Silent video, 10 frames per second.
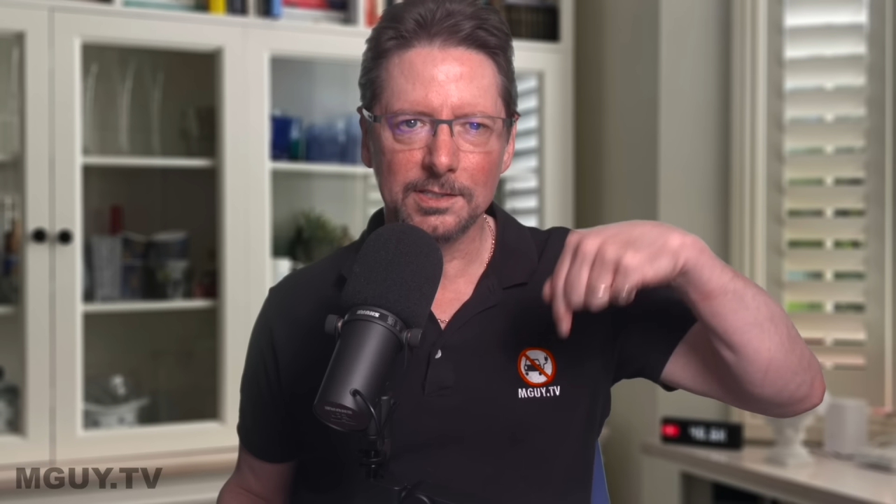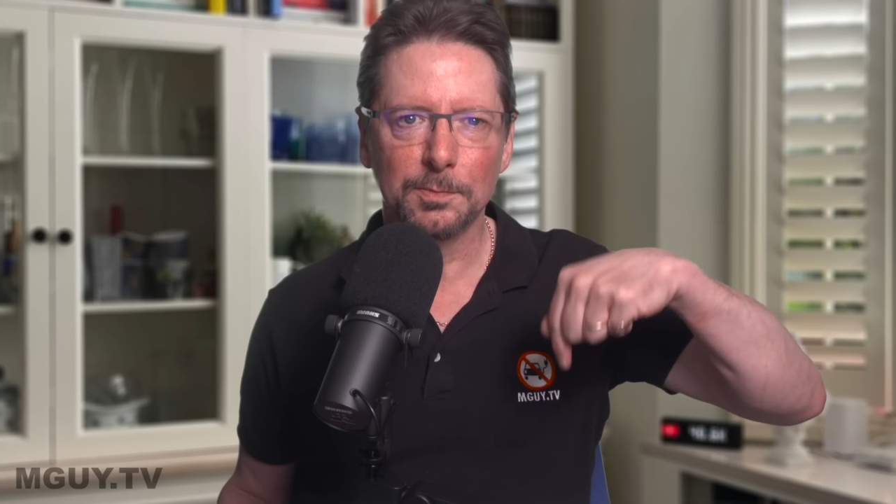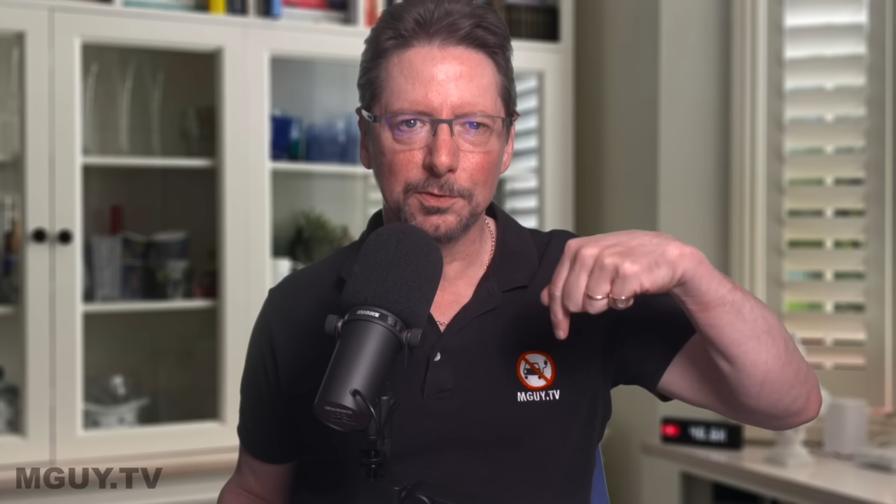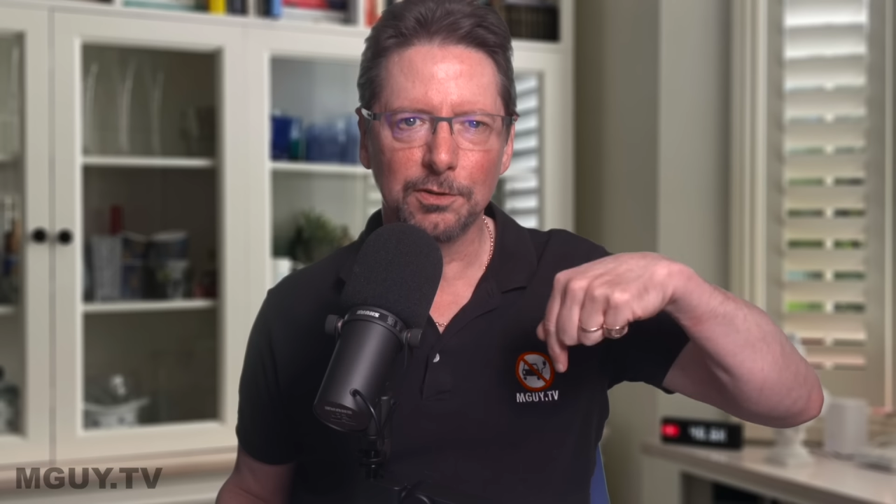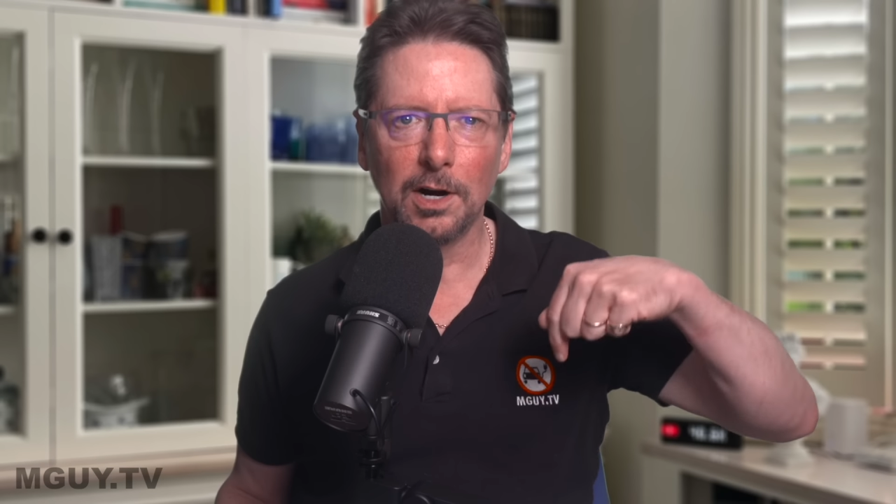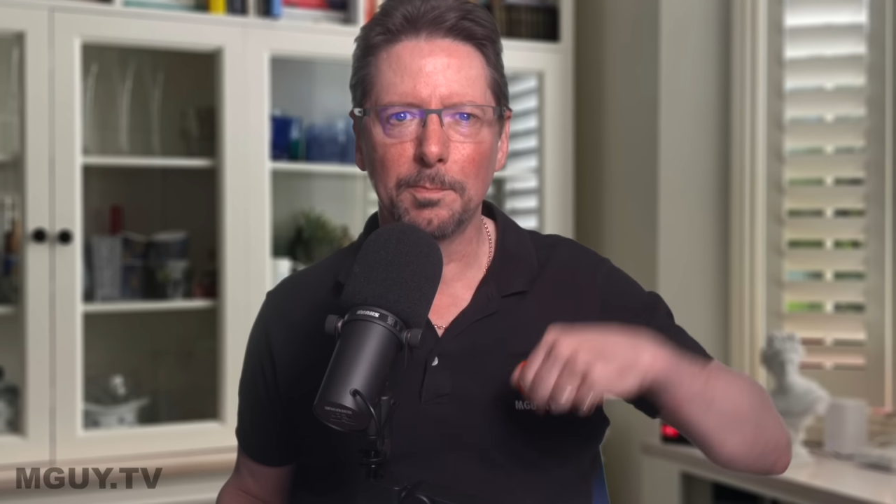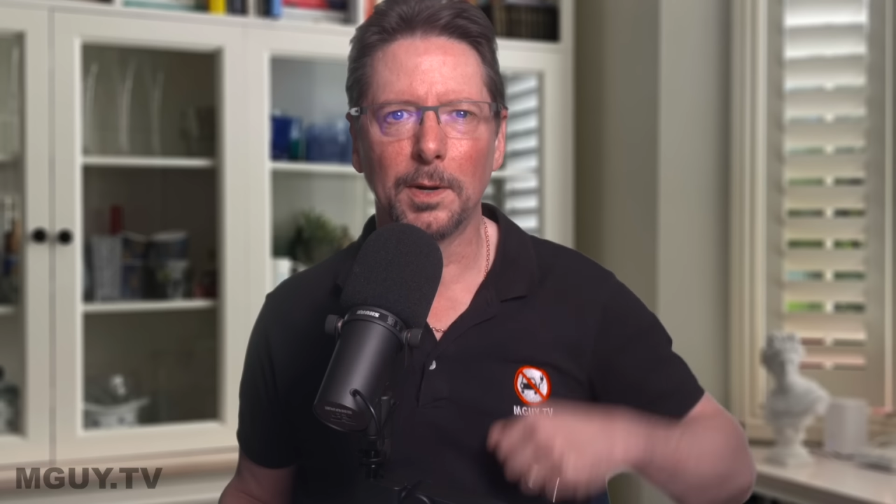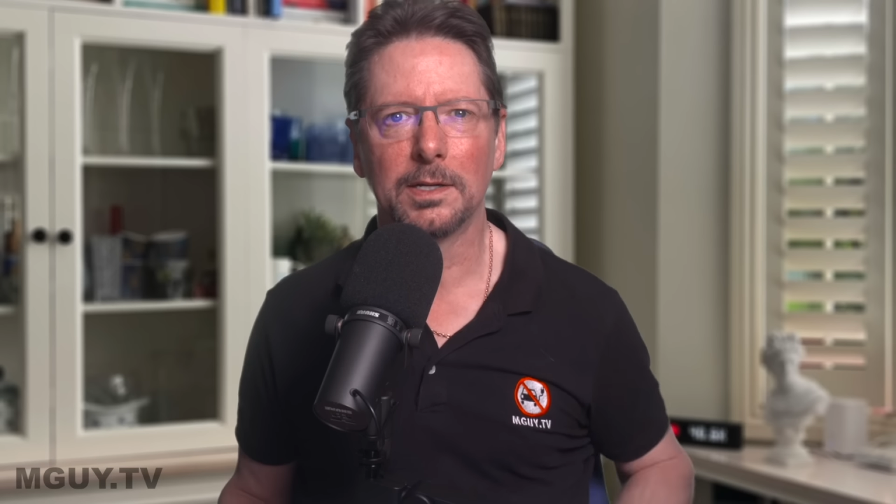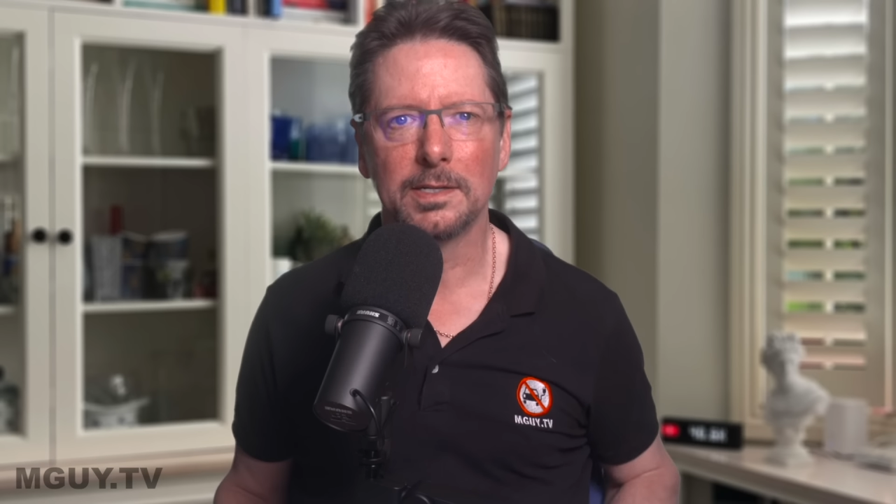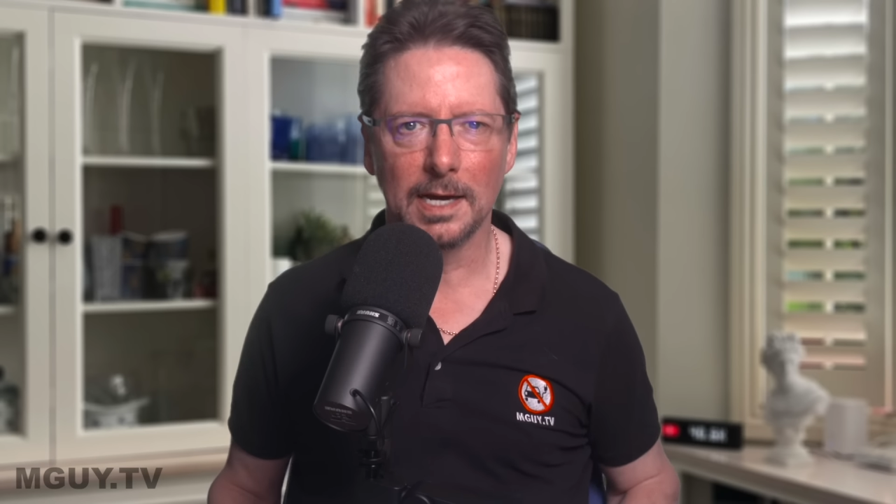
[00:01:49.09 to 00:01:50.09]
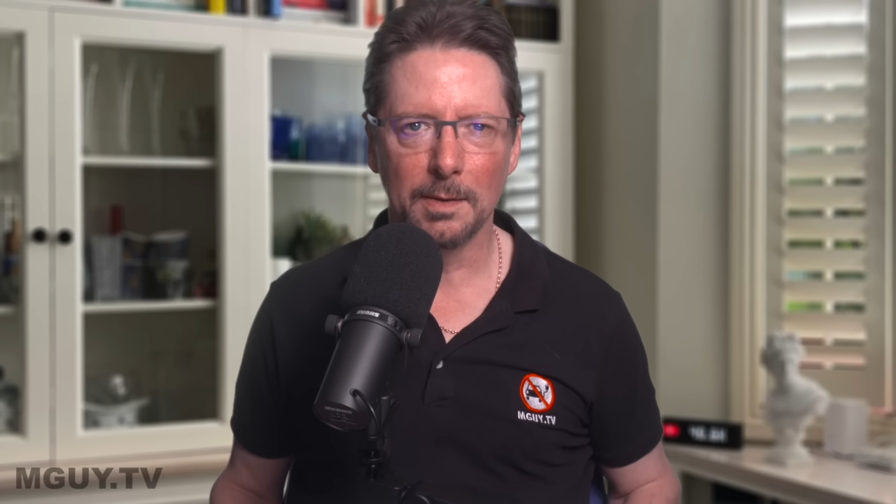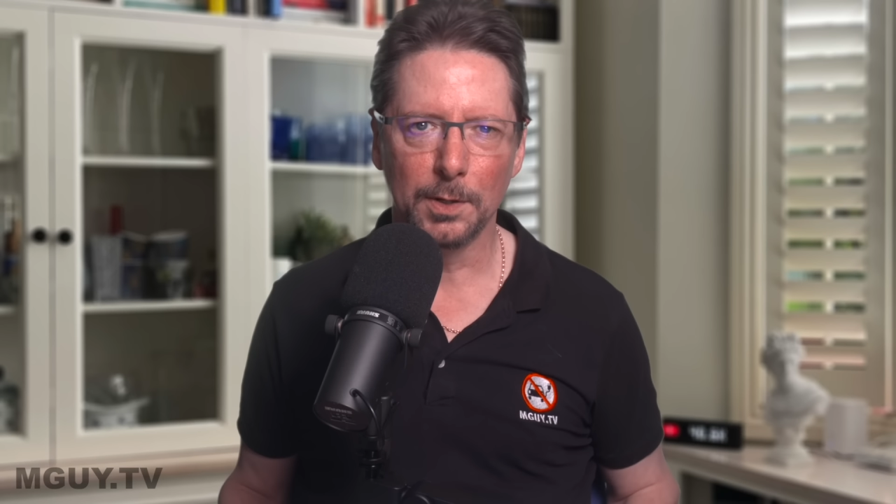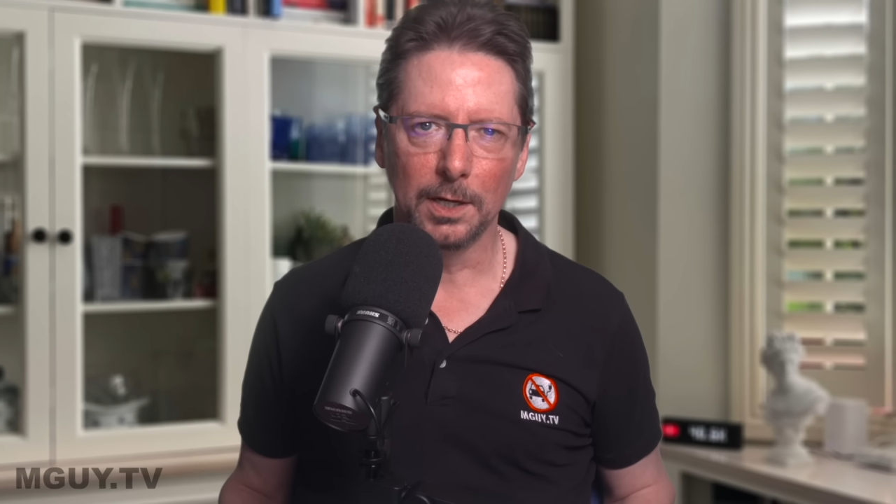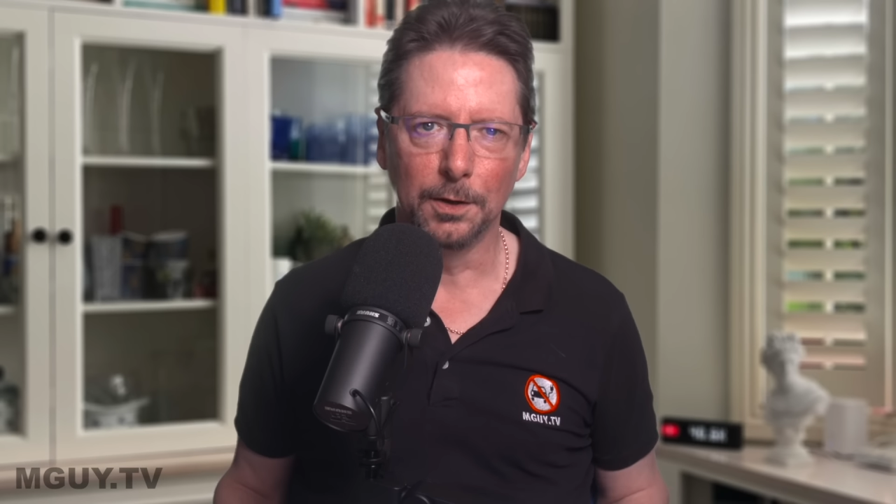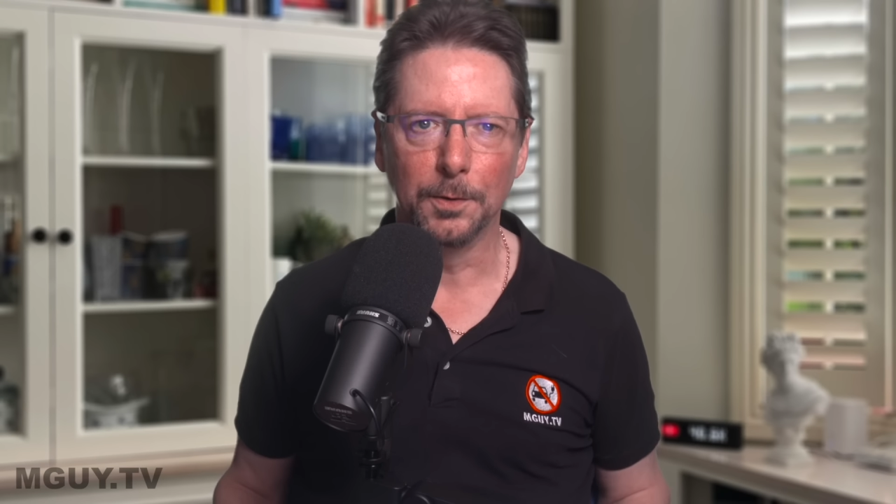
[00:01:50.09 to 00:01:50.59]
subscribe button down
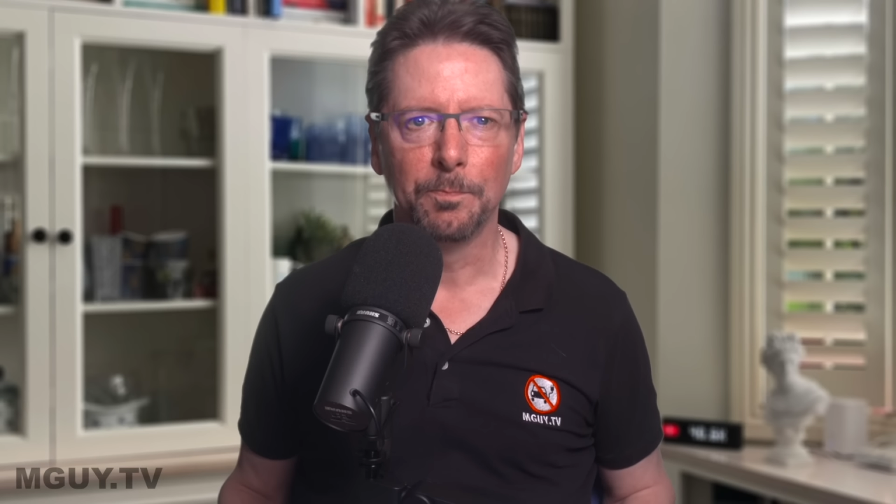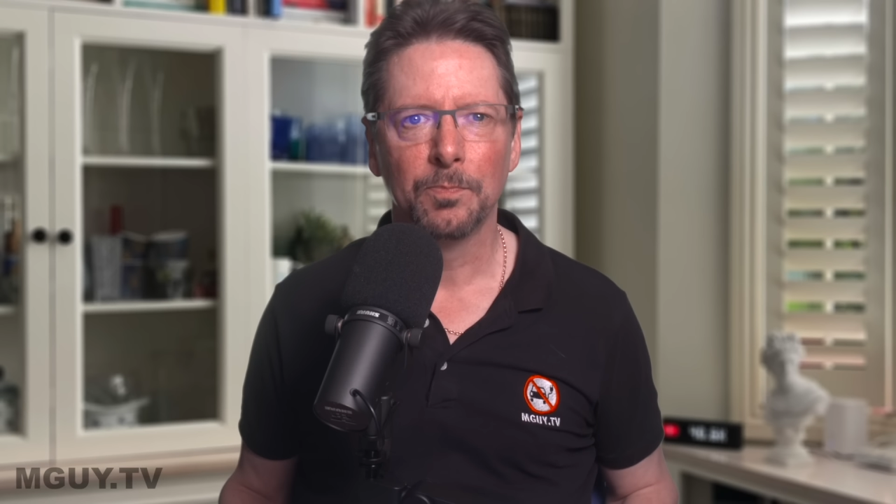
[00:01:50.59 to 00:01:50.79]
below